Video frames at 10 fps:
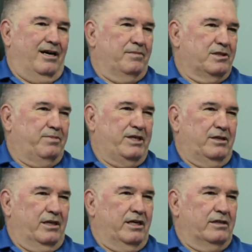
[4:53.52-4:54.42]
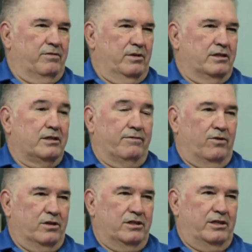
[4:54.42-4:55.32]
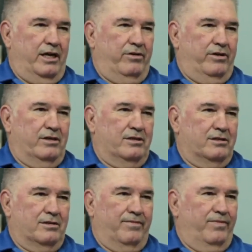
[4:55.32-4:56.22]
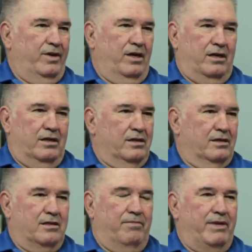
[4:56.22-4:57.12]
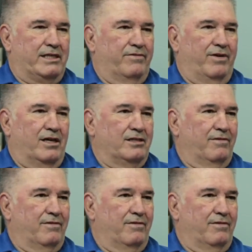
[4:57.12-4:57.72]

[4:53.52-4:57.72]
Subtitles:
Especially the kids from the disadvantaged areas. You know, it's a massive outing for them.